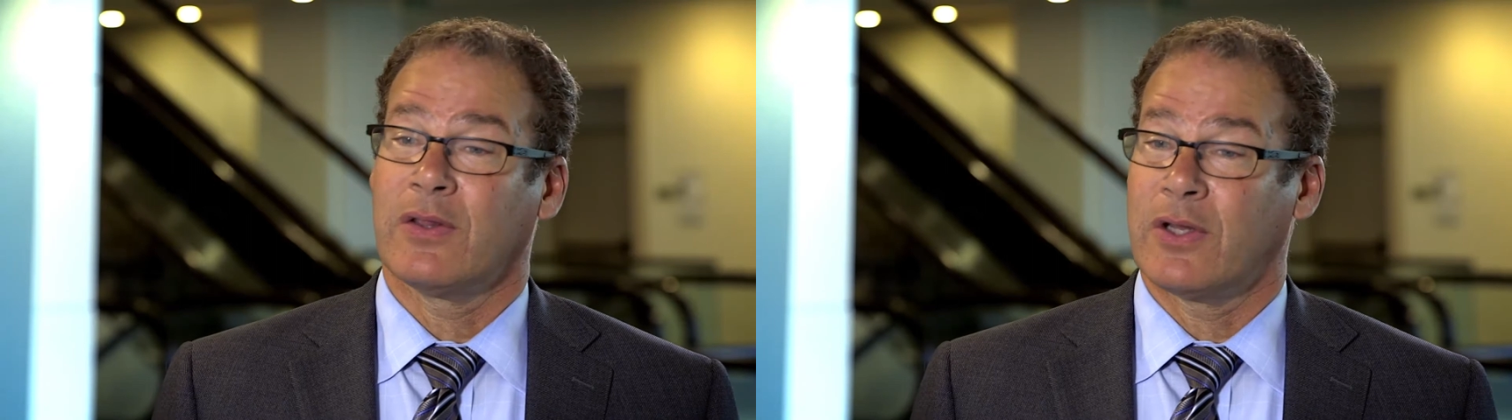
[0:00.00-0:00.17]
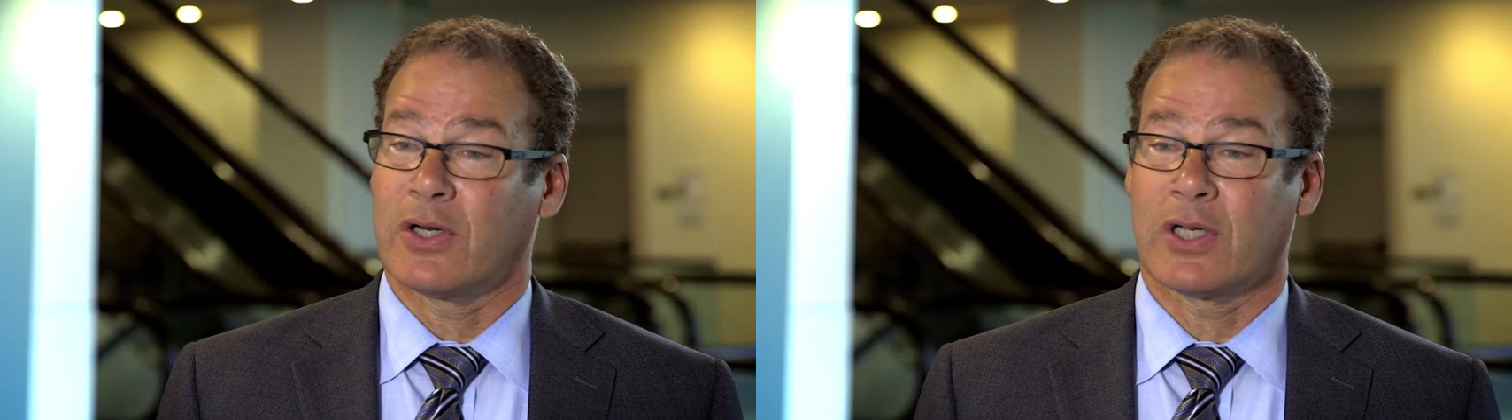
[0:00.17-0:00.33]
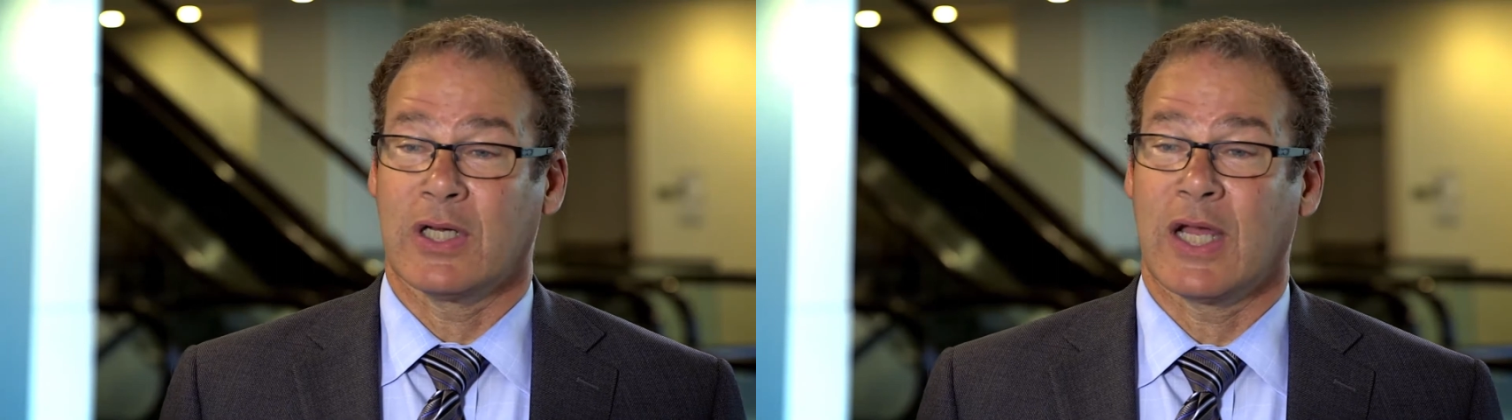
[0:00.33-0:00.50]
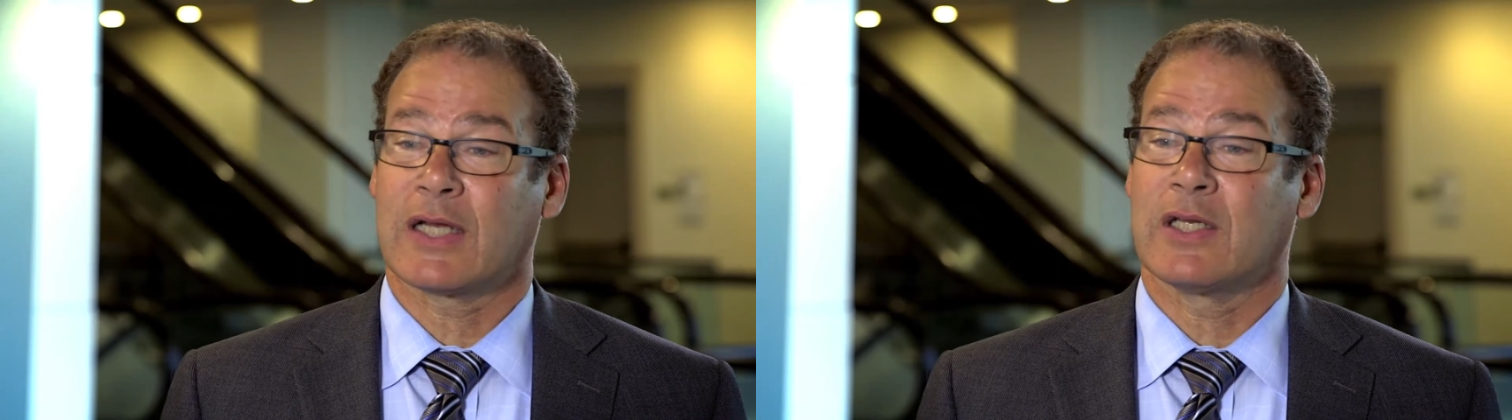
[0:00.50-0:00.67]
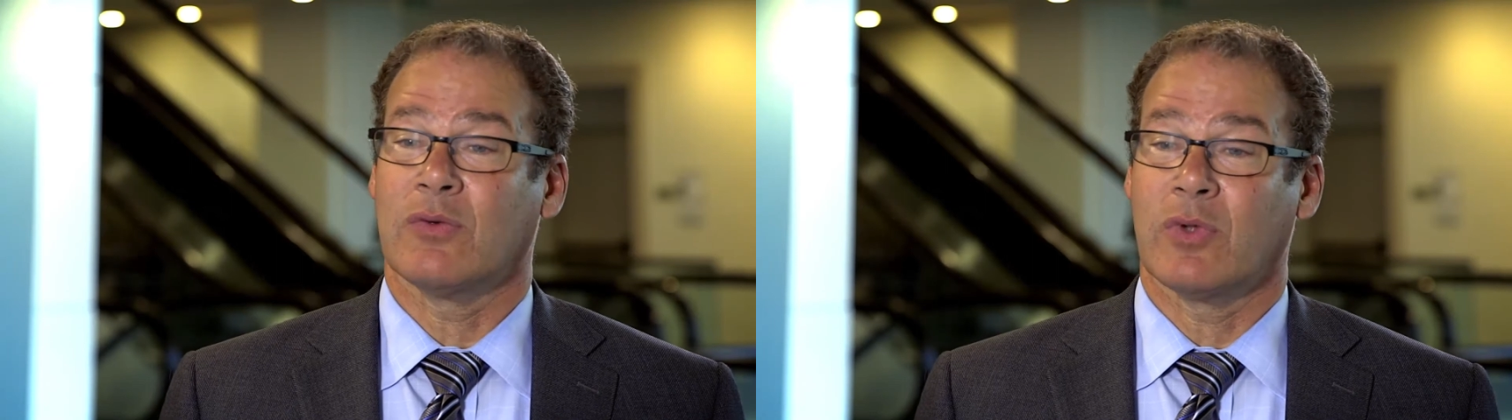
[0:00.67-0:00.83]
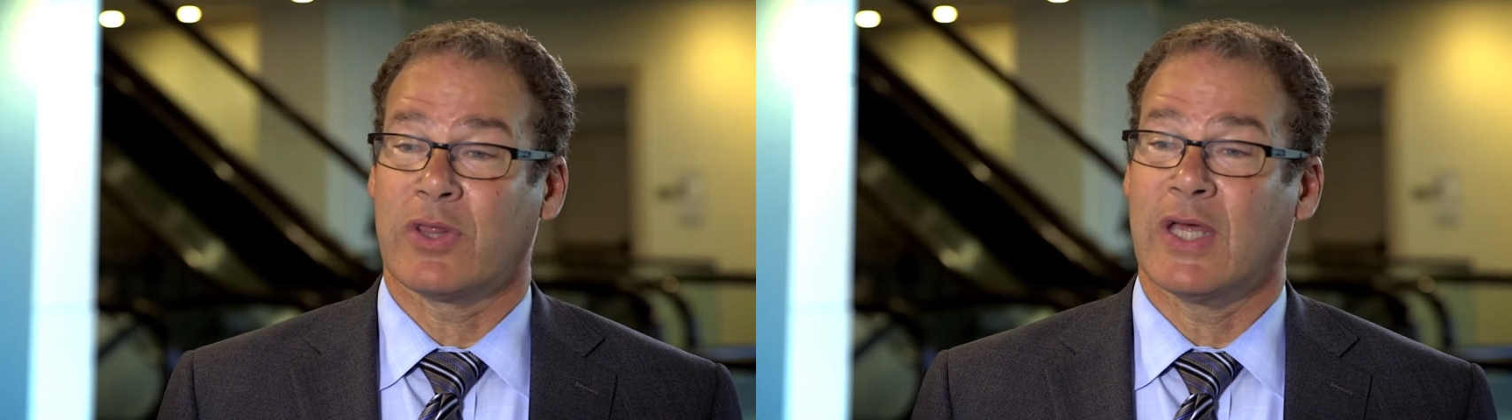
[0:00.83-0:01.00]
They're
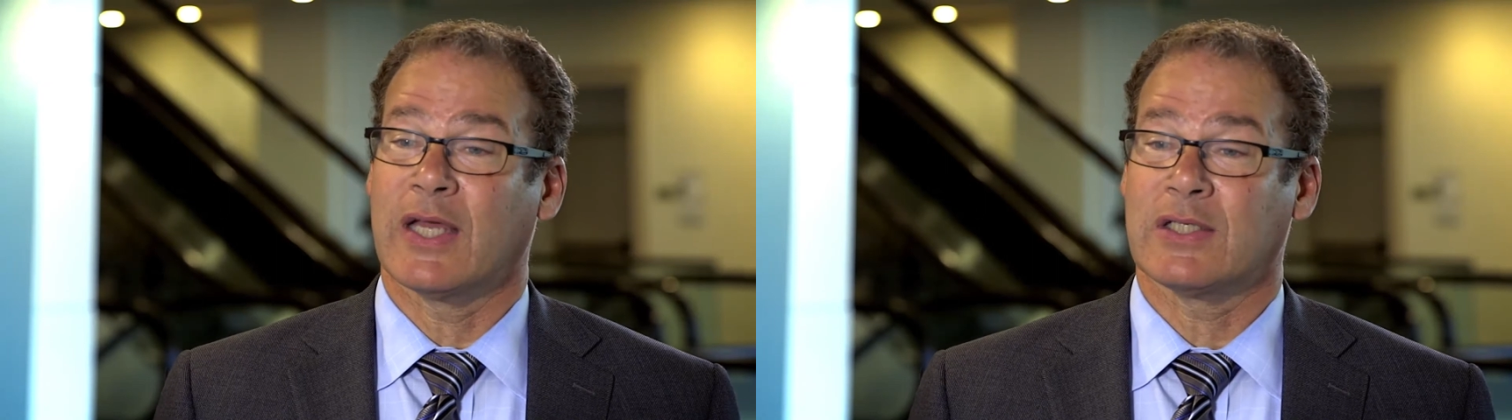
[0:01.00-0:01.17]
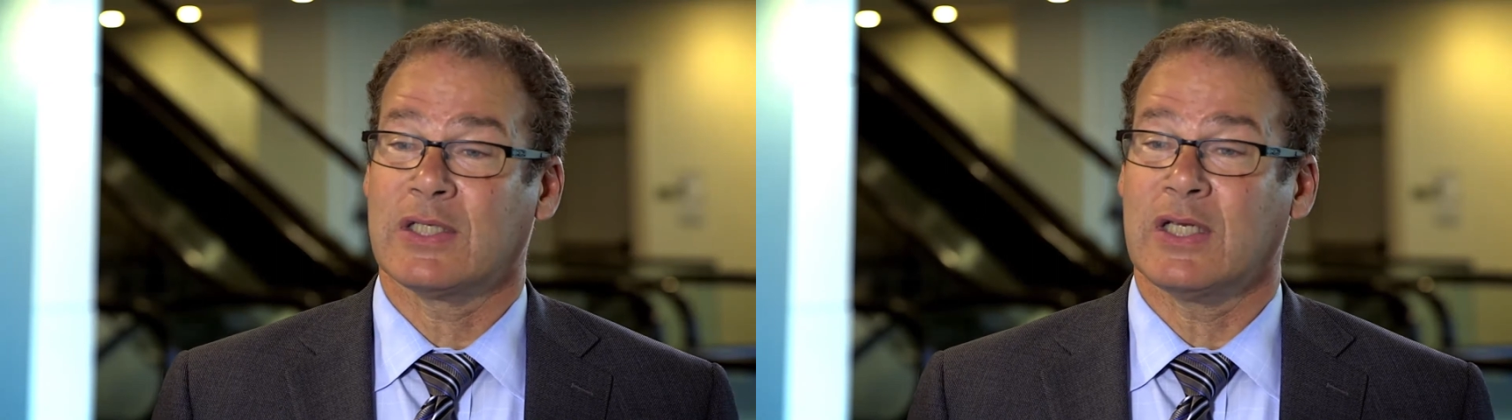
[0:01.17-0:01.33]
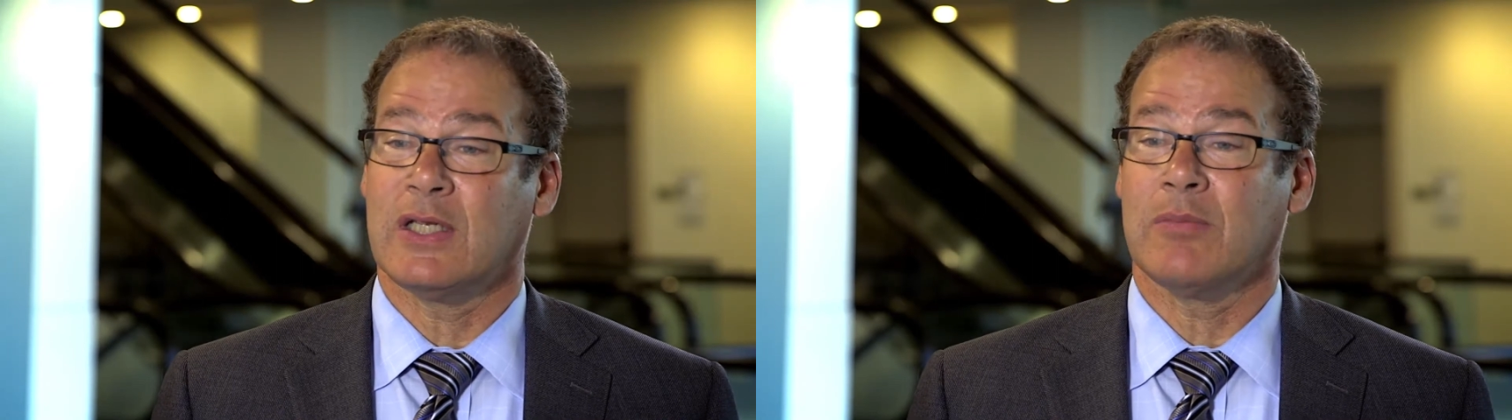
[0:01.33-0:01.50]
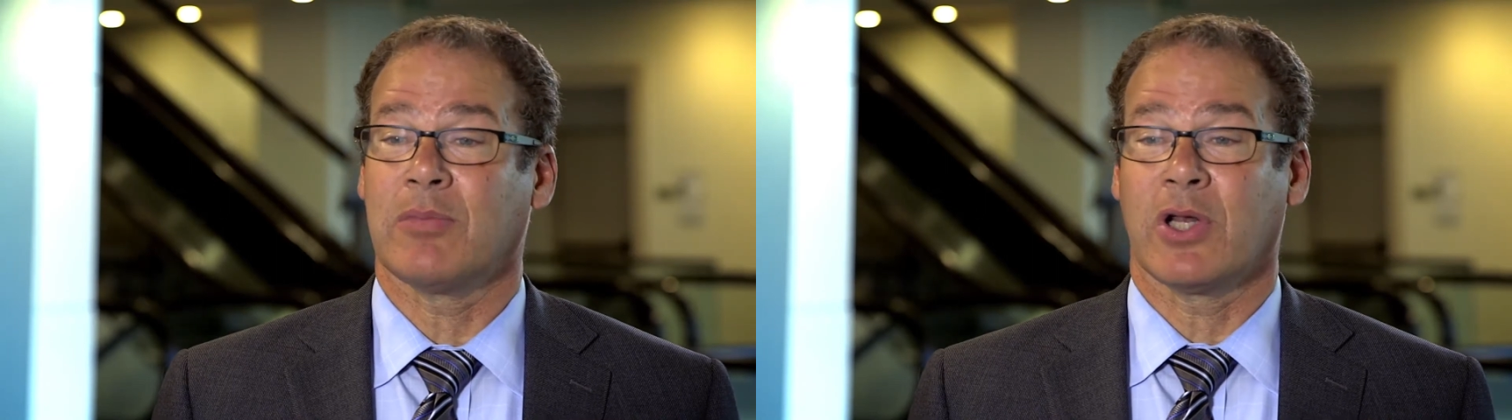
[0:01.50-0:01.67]
connected with that team,